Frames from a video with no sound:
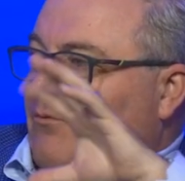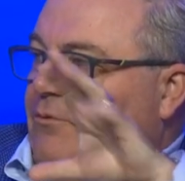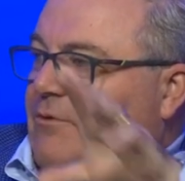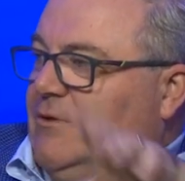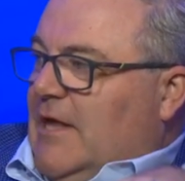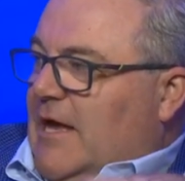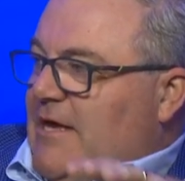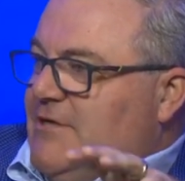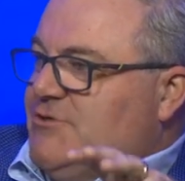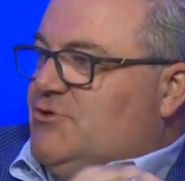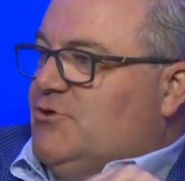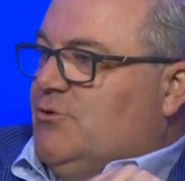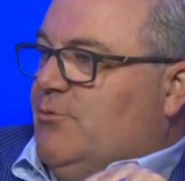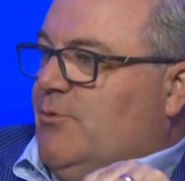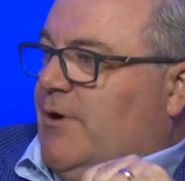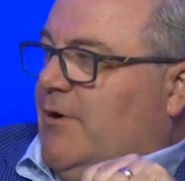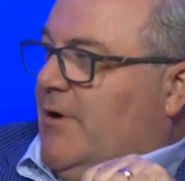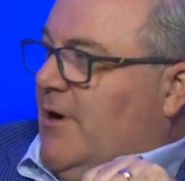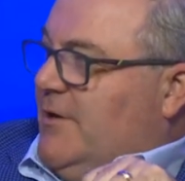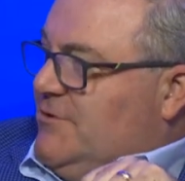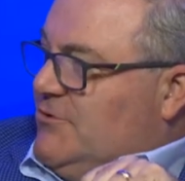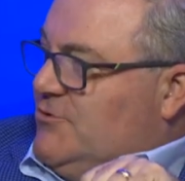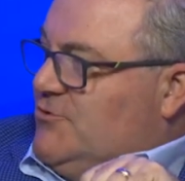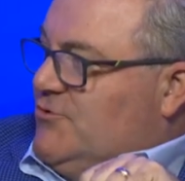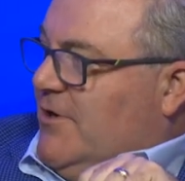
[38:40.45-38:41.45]
last year we were
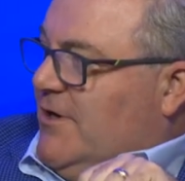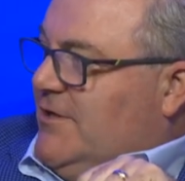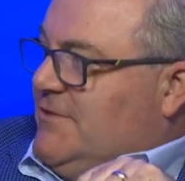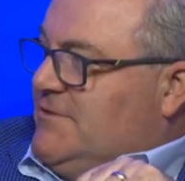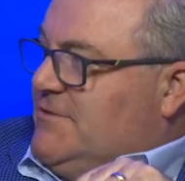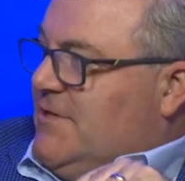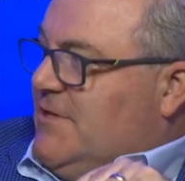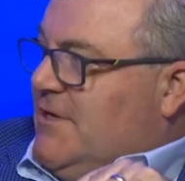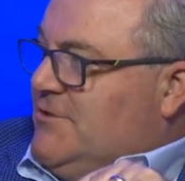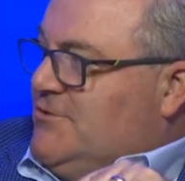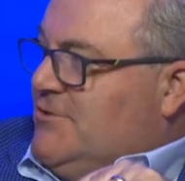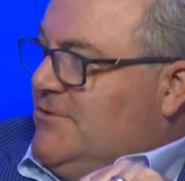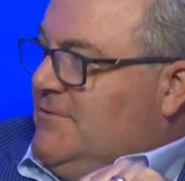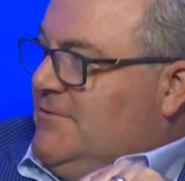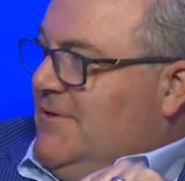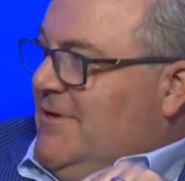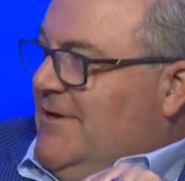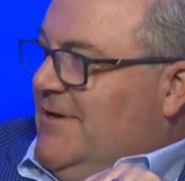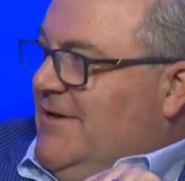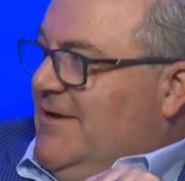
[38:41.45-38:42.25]
at the train station.